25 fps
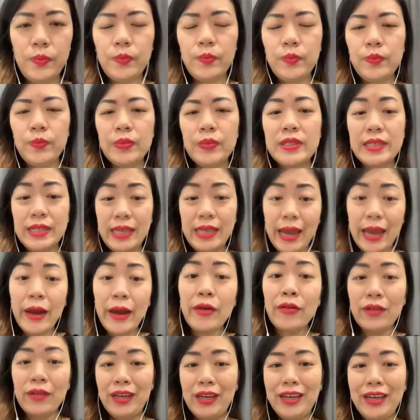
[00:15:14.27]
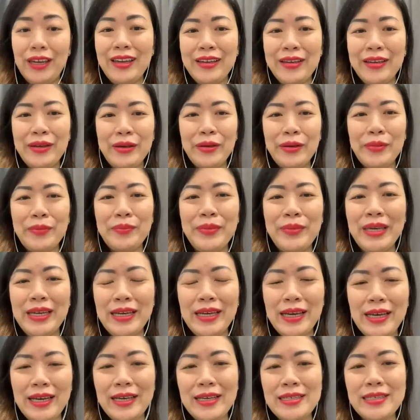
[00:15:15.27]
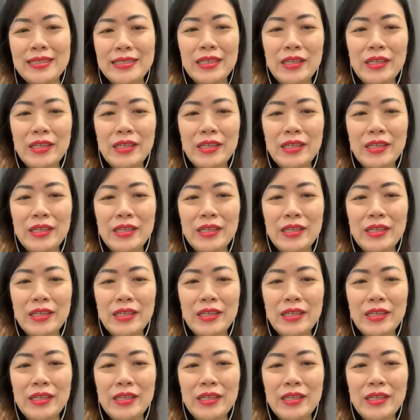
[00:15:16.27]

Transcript: scary because,